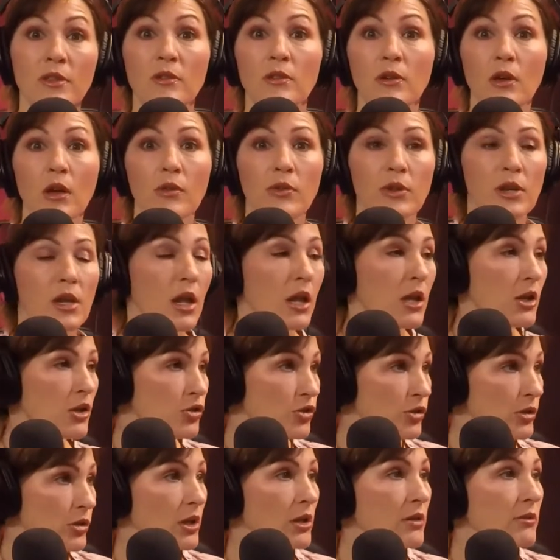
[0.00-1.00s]
of an
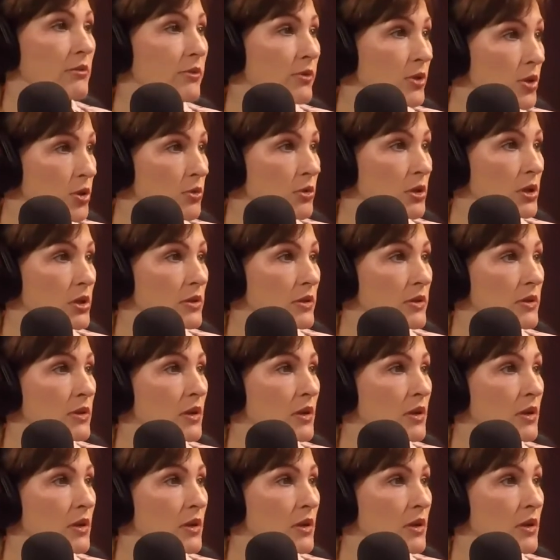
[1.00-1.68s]
Asian influence.